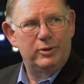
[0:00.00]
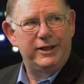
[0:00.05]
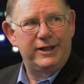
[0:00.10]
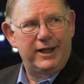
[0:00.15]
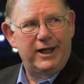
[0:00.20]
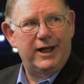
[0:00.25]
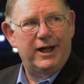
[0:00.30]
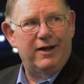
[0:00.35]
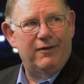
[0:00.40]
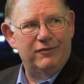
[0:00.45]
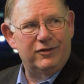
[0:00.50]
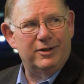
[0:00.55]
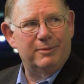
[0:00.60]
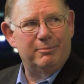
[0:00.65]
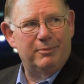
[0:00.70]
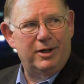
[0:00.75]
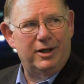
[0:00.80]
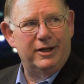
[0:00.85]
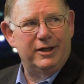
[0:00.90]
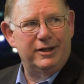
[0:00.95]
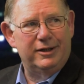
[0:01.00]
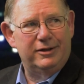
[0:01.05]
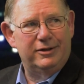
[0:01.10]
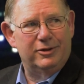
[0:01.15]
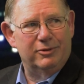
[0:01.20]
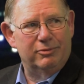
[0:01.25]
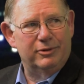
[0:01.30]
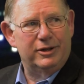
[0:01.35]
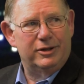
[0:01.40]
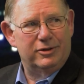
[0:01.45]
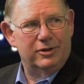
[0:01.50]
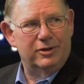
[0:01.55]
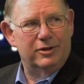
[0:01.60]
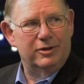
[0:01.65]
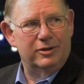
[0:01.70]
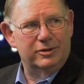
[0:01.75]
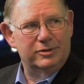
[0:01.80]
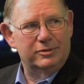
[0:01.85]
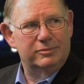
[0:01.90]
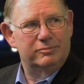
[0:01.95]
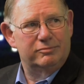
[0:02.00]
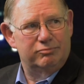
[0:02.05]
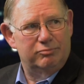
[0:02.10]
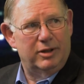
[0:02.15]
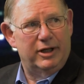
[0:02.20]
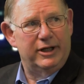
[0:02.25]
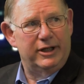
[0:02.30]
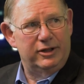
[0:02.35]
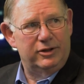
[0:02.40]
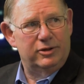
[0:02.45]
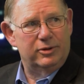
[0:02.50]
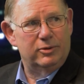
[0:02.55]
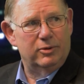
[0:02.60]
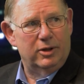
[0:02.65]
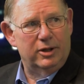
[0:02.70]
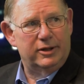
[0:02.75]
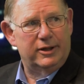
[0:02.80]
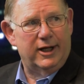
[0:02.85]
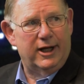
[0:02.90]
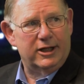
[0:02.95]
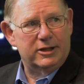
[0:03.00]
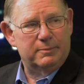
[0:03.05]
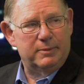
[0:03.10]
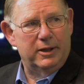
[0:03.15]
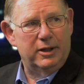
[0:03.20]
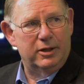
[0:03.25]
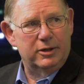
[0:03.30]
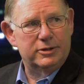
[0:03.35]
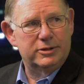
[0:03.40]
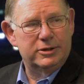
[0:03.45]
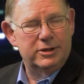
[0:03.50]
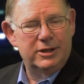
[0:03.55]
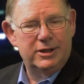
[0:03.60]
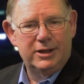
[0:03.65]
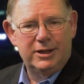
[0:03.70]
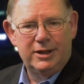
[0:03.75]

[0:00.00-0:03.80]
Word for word: we have the money to return money to our taxpayers.